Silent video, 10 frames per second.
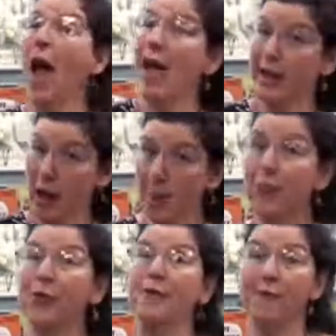I
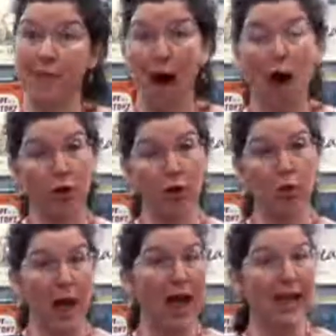come from far
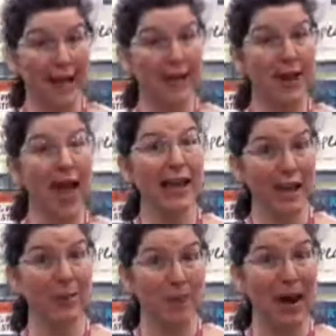away and I
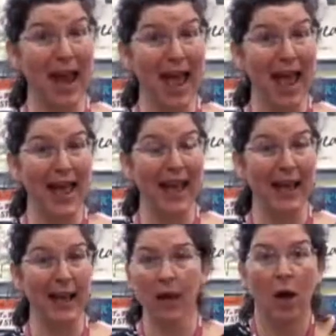can
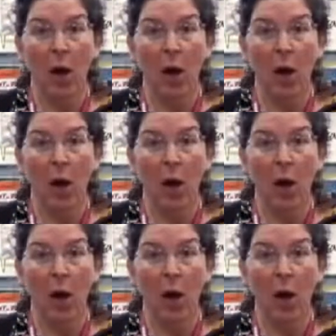play.